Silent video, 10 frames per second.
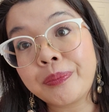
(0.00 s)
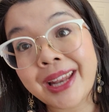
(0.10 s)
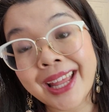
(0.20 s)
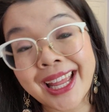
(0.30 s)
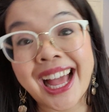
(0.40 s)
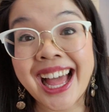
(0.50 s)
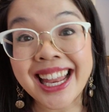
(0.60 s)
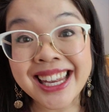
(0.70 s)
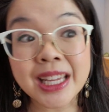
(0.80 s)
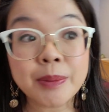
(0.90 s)
But hey, I
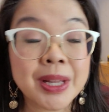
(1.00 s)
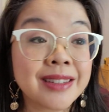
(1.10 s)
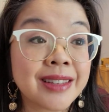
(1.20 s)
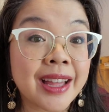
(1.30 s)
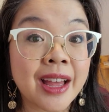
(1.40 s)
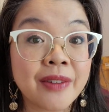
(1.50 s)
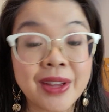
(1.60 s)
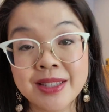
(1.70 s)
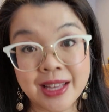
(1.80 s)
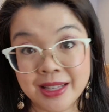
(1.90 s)
like it because I have
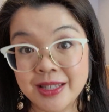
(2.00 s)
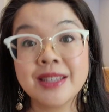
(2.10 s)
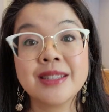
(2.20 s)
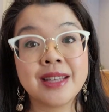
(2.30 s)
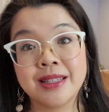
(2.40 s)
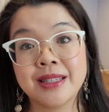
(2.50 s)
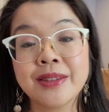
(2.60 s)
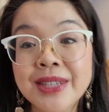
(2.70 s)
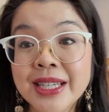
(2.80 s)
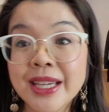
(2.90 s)
a scent
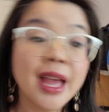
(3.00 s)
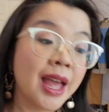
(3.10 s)
sensitivity,